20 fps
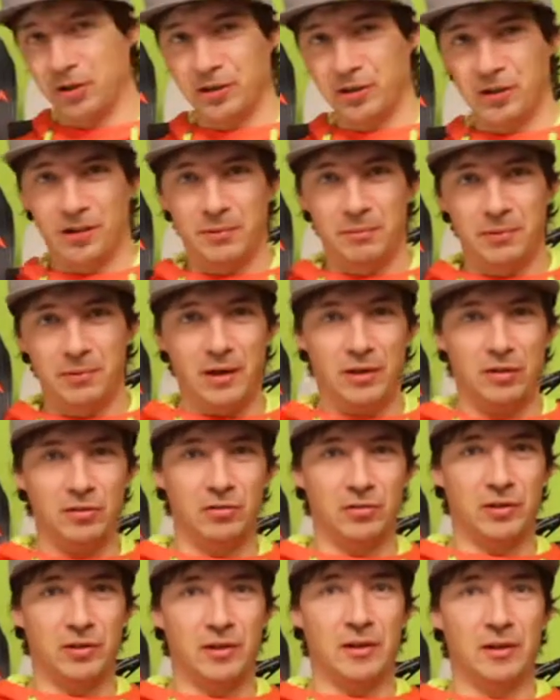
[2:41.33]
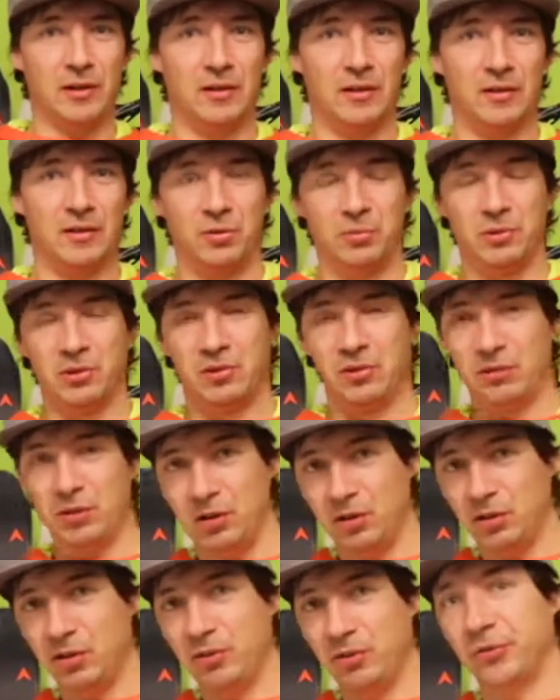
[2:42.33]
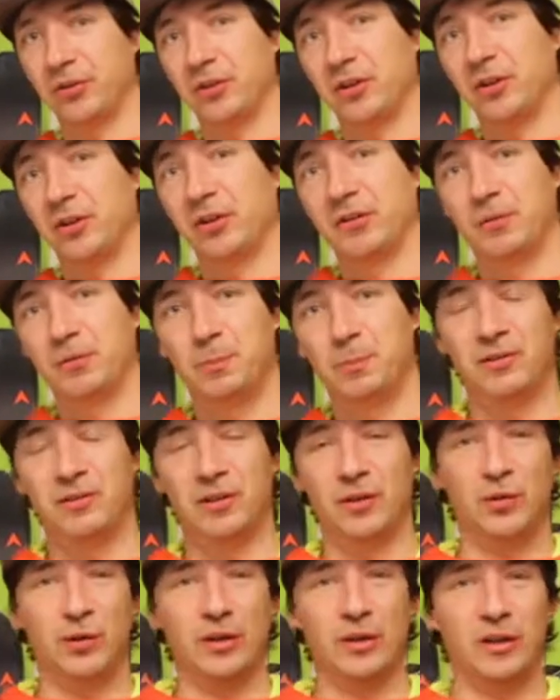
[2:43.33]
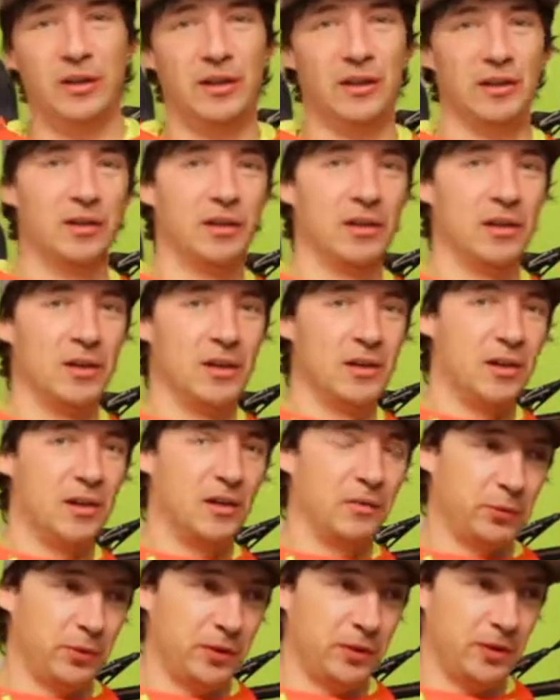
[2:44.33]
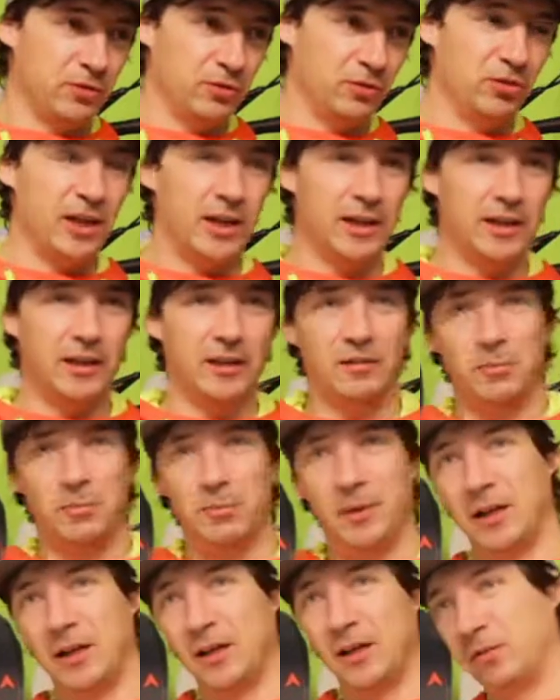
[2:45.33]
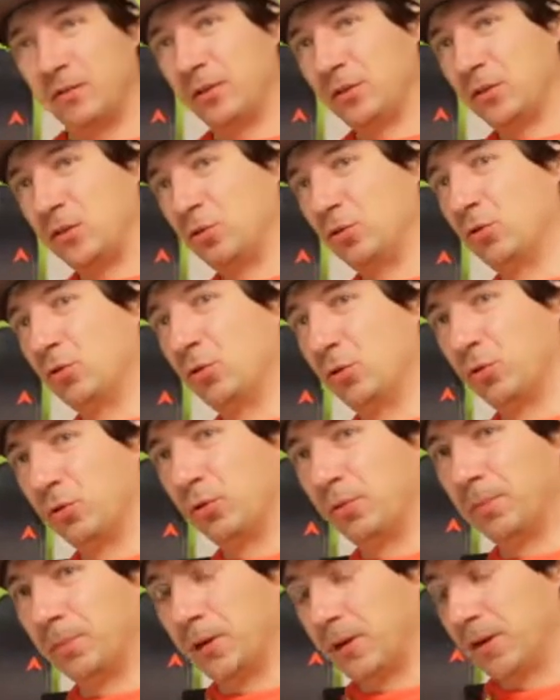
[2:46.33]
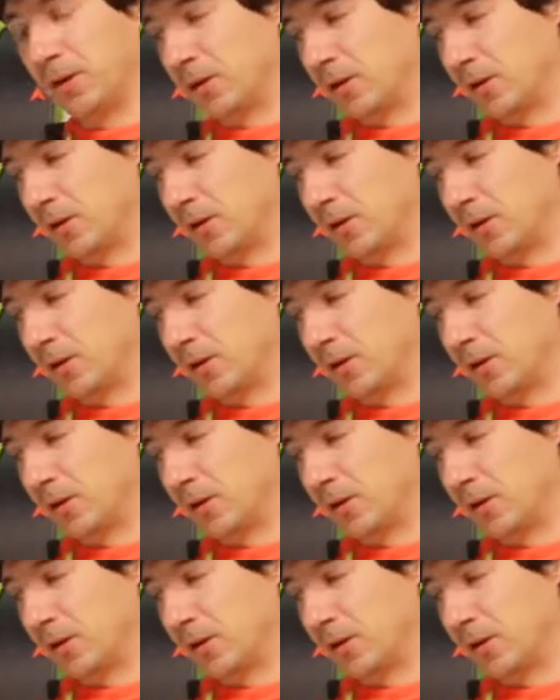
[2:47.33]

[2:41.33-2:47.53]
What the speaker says: talking about new materials, specifically a Farino jacket made of a new